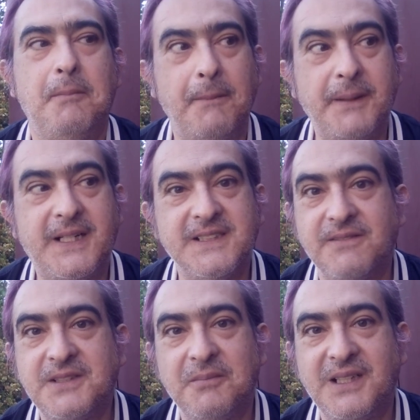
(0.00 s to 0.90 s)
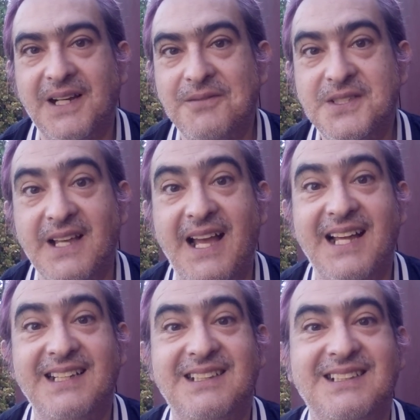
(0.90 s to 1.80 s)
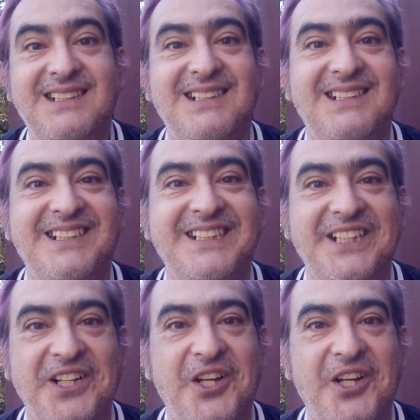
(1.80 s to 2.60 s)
But because of something I've said, you